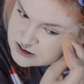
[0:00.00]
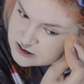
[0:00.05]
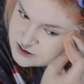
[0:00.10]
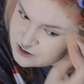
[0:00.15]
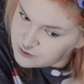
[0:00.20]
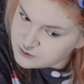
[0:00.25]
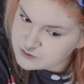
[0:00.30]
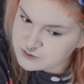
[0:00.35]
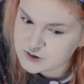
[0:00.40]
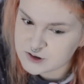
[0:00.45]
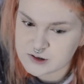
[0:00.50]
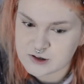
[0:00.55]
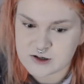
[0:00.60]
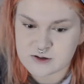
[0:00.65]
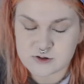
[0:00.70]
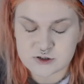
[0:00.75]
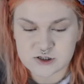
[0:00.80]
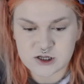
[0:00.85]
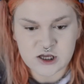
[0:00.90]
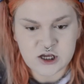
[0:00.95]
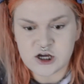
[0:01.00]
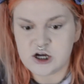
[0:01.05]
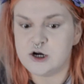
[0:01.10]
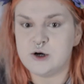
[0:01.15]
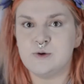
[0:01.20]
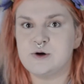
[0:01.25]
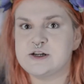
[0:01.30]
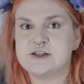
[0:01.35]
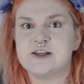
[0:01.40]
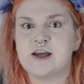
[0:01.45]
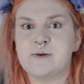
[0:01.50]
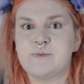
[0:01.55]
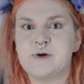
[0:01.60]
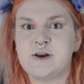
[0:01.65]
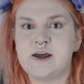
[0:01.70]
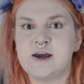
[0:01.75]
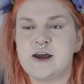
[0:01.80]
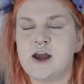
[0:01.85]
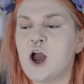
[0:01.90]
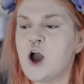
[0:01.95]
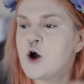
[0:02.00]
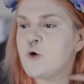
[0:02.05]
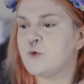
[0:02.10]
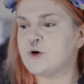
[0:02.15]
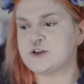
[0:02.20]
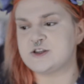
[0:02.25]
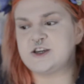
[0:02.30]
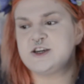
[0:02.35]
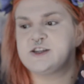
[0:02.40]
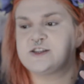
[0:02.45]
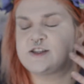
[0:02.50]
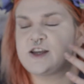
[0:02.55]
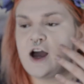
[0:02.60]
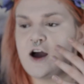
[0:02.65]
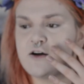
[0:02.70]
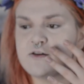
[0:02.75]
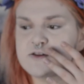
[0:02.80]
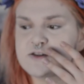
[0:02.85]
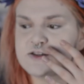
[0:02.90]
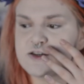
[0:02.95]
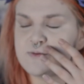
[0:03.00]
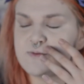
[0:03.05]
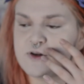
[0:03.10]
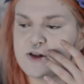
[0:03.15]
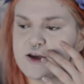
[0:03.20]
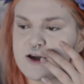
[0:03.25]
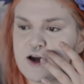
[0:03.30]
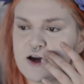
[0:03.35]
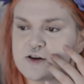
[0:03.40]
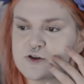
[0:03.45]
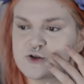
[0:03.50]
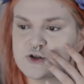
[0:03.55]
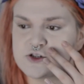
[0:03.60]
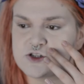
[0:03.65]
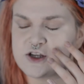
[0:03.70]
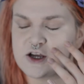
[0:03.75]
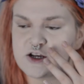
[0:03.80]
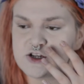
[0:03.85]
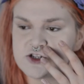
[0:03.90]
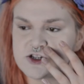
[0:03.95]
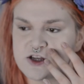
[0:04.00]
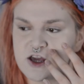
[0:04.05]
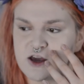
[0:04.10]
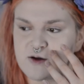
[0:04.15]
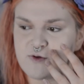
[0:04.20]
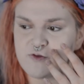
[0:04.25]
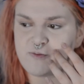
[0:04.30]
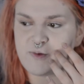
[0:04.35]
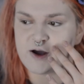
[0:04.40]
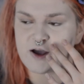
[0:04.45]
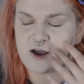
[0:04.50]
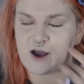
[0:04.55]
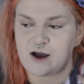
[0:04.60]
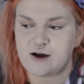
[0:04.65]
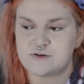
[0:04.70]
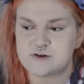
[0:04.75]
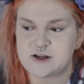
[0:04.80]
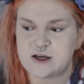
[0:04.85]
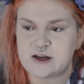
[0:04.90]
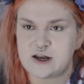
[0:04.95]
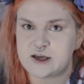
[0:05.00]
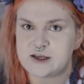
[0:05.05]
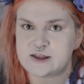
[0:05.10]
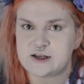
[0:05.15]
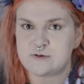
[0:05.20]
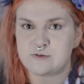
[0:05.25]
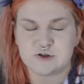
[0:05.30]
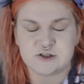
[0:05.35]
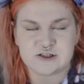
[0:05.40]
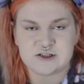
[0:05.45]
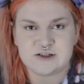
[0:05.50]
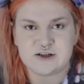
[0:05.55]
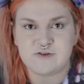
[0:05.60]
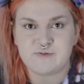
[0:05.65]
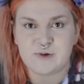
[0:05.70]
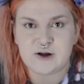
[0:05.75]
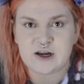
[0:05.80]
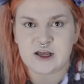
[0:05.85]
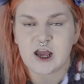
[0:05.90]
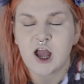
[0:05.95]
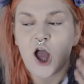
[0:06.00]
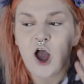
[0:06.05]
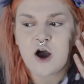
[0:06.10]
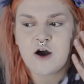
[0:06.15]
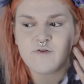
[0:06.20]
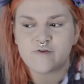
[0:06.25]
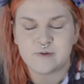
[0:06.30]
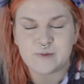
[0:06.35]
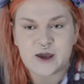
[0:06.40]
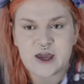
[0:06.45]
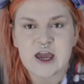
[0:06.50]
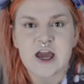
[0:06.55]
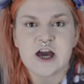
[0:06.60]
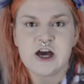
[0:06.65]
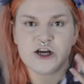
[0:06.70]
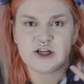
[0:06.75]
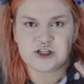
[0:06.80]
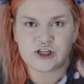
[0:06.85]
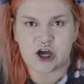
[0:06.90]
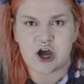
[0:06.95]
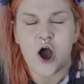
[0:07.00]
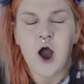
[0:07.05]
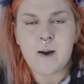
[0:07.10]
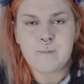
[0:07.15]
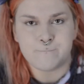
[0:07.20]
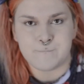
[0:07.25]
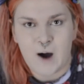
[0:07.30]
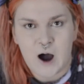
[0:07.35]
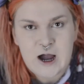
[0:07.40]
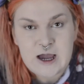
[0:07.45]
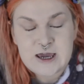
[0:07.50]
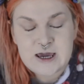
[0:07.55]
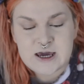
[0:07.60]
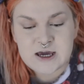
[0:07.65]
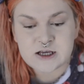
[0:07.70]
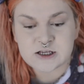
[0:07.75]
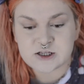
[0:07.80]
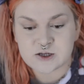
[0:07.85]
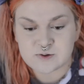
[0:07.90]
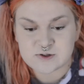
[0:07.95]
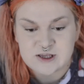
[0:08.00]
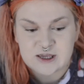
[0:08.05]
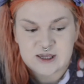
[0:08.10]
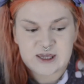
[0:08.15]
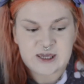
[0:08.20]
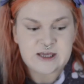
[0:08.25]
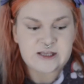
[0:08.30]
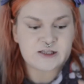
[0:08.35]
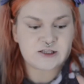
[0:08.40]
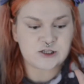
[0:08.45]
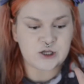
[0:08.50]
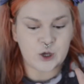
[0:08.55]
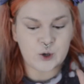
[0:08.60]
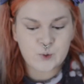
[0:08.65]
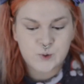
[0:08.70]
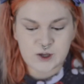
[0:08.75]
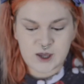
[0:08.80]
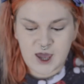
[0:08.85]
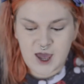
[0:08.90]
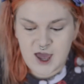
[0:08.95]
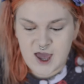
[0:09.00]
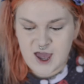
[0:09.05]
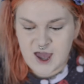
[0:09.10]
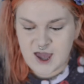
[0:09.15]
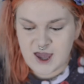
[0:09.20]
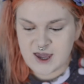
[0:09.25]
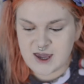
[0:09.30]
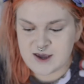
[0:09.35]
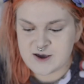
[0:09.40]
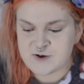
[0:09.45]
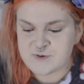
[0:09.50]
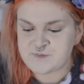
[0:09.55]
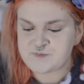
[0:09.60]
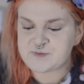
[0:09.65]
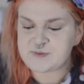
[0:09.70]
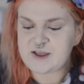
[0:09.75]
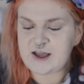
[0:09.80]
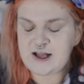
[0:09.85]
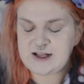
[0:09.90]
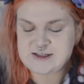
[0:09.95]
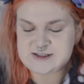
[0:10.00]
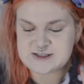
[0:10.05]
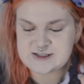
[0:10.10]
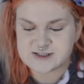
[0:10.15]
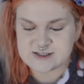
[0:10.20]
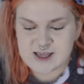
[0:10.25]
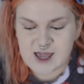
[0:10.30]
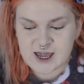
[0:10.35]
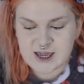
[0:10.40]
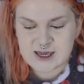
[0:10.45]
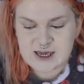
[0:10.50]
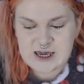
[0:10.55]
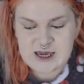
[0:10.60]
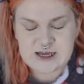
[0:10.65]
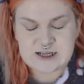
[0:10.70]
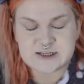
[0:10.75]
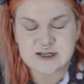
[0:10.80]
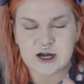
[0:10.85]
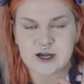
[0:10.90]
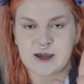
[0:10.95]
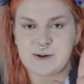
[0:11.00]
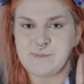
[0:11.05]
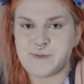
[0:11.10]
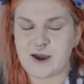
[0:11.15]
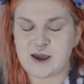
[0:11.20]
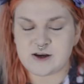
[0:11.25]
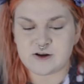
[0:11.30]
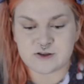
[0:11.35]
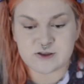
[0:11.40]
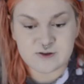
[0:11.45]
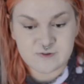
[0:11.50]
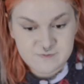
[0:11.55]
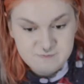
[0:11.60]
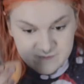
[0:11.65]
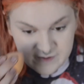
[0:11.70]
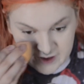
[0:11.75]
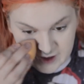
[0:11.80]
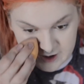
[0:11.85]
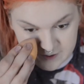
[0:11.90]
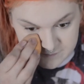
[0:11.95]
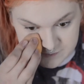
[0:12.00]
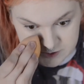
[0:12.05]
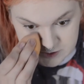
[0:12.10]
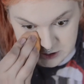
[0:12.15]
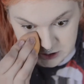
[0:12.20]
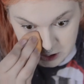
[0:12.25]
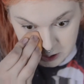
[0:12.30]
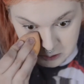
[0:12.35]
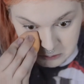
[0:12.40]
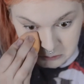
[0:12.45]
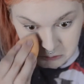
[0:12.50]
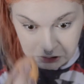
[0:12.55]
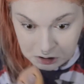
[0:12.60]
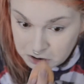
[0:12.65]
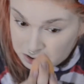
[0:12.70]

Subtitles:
didn't go through, and I was like, what is happening? Well, it turns out some like a transaction came off my account and like there wasn't enough money for me to buy it. So I was like, it's okay, it's the 2nd, I get paid on the 5th, you know,